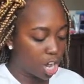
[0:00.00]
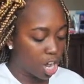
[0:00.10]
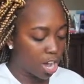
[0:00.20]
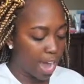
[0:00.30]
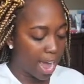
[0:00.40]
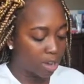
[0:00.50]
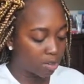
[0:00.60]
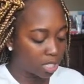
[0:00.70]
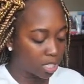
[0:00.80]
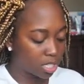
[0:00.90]
her
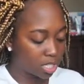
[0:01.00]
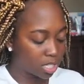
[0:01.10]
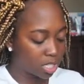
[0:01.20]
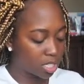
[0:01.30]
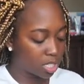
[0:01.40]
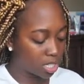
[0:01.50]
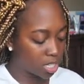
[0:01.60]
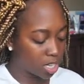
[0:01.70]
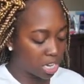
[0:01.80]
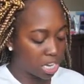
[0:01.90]
house
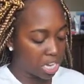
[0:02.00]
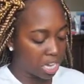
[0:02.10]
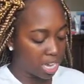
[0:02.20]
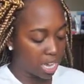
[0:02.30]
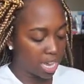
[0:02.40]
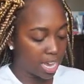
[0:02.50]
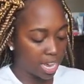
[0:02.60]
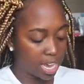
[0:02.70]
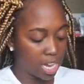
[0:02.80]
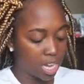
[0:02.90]

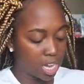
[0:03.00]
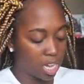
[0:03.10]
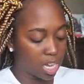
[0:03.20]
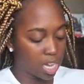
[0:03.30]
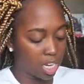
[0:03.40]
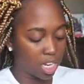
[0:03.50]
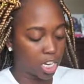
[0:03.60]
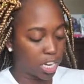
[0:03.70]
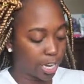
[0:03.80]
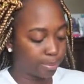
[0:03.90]
and,
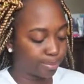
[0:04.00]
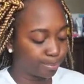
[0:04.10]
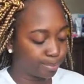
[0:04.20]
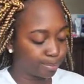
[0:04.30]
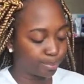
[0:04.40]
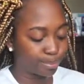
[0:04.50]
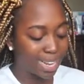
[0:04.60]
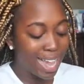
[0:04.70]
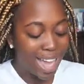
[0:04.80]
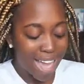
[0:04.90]
you know,
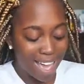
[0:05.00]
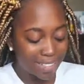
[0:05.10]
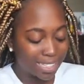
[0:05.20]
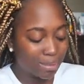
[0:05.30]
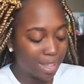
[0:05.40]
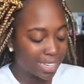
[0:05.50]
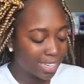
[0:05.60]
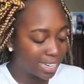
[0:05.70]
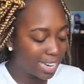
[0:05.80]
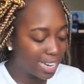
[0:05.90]
have it smelling
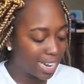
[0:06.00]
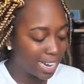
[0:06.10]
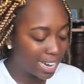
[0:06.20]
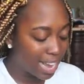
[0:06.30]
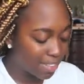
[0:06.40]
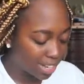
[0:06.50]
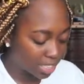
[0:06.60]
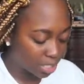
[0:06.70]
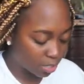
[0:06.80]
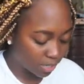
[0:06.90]
good and have like a
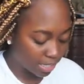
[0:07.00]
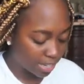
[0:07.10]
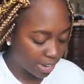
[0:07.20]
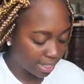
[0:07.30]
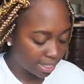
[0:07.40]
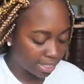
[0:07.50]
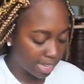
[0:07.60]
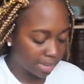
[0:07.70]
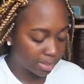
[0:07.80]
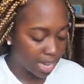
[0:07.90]
souvenir at the
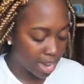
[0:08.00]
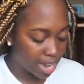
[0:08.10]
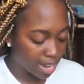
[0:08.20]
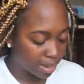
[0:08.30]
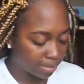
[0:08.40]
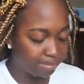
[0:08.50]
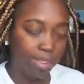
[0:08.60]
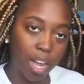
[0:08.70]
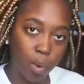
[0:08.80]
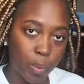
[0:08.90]
same time.
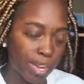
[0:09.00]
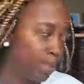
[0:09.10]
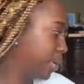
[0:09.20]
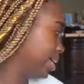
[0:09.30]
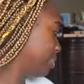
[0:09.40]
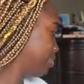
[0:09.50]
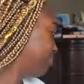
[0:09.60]
A win-win.